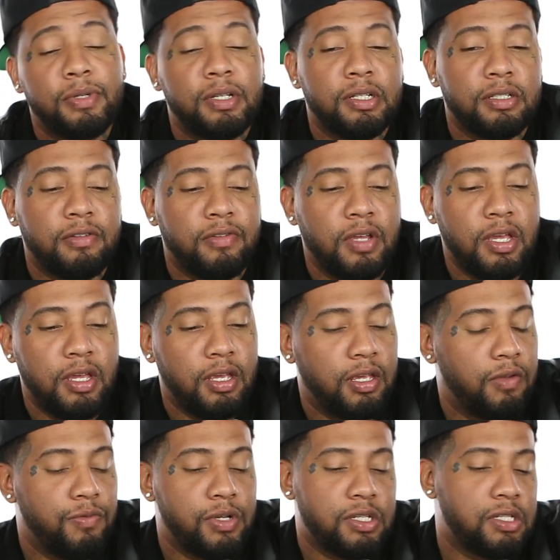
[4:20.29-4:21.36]
because
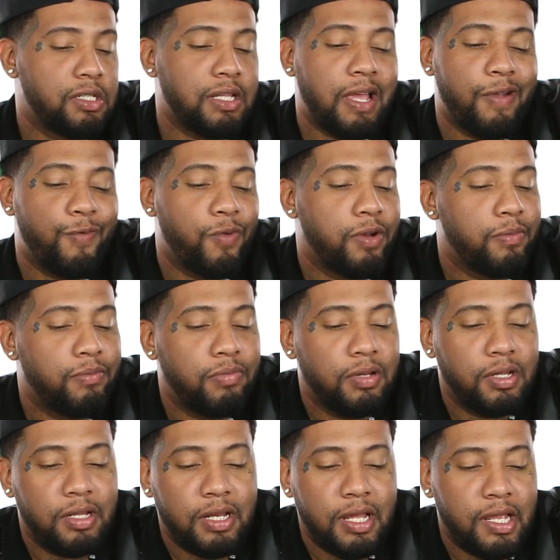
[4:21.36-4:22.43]
it was just like one
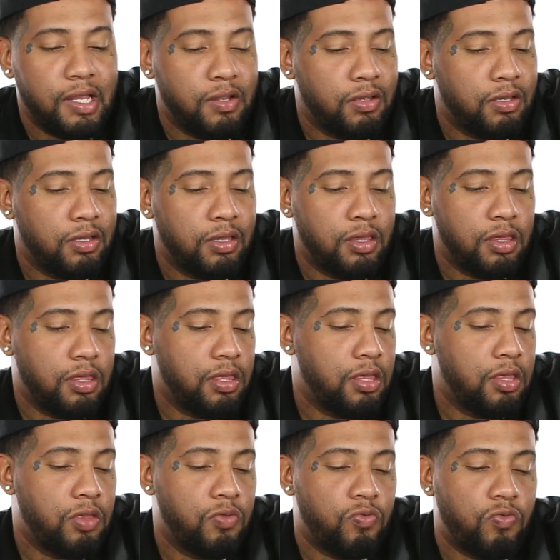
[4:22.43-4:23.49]
blunt. Like,
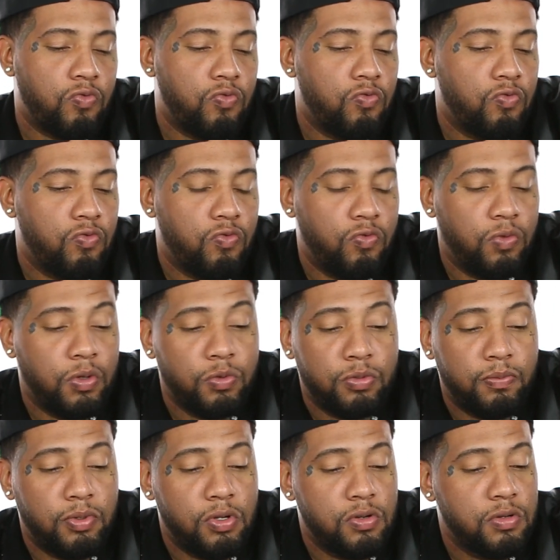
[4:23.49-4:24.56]
he was
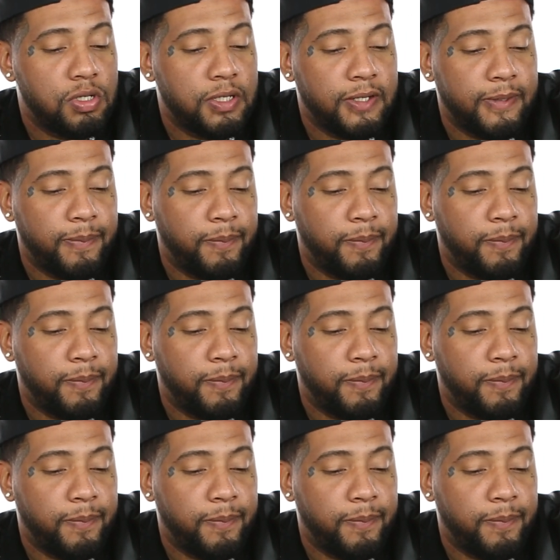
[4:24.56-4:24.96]
blowing.